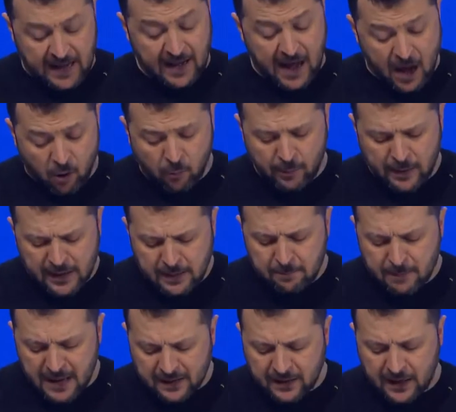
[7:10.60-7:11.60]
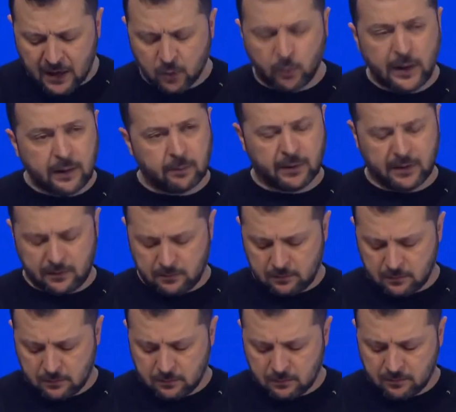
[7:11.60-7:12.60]
And how many men and
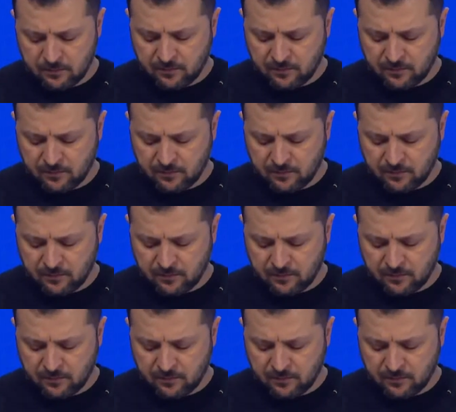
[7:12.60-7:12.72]
women